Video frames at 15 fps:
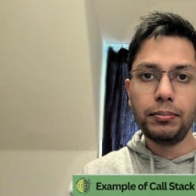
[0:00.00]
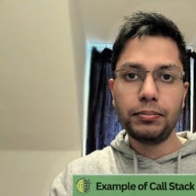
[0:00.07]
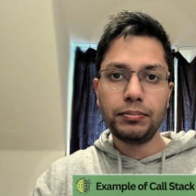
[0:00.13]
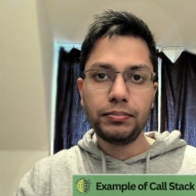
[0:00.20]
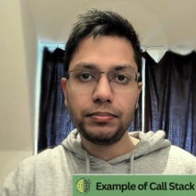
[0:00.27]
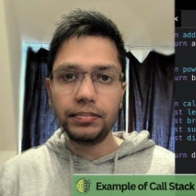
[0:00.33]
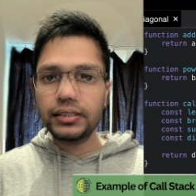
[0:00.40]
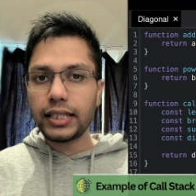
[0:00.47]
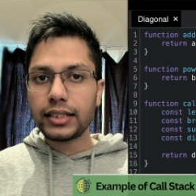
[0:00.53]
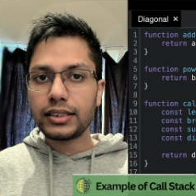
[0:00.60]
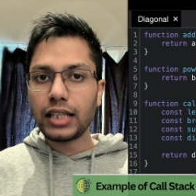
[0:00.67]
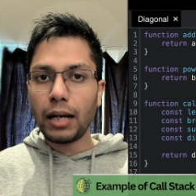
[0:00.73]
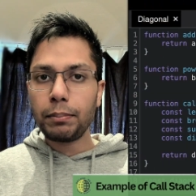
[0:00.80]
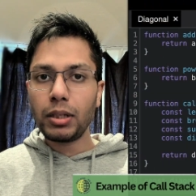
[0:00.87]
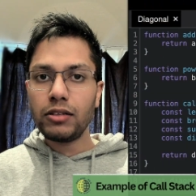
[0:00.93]
In this
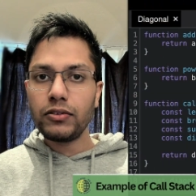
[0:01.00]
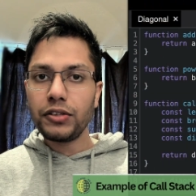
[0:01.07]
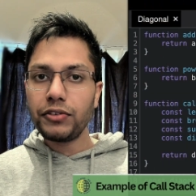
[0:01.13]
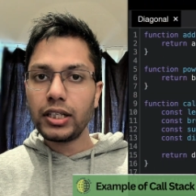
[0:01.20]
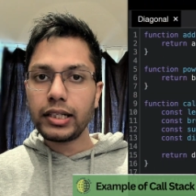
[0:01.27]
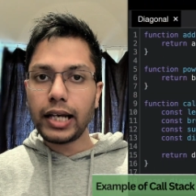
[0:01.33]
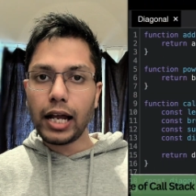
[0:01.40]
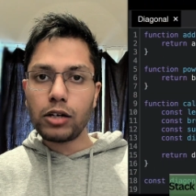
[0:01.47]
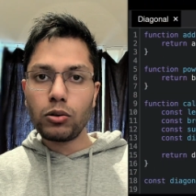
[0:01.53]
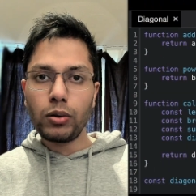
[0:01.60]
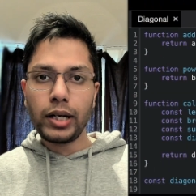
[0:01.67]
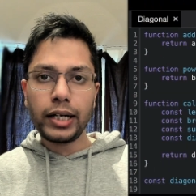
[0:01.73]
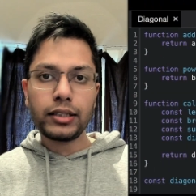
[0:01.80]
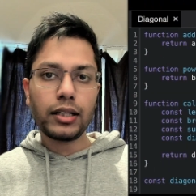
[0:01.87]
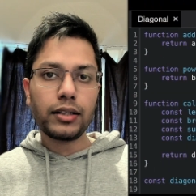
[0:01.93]
example, we will
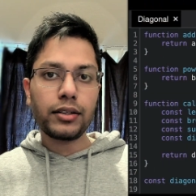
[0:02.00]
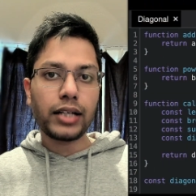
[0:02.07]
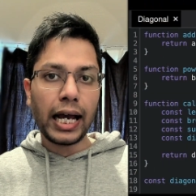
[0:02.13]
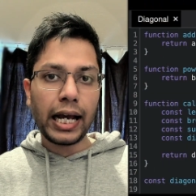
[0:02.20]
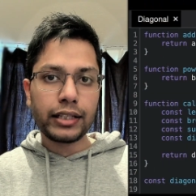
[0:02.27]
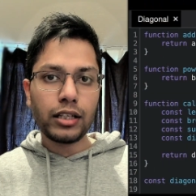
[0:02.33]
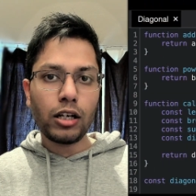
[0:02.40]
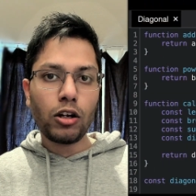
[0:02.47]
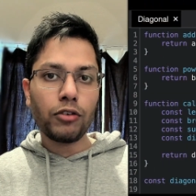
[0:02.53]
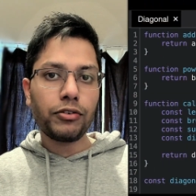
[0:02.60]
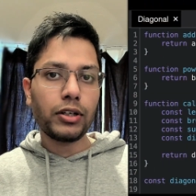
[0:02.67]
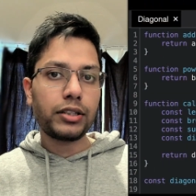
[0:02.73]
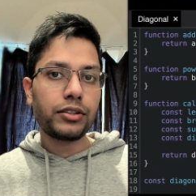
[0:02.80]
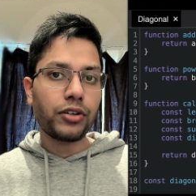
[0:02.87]
calculate the diagonal of a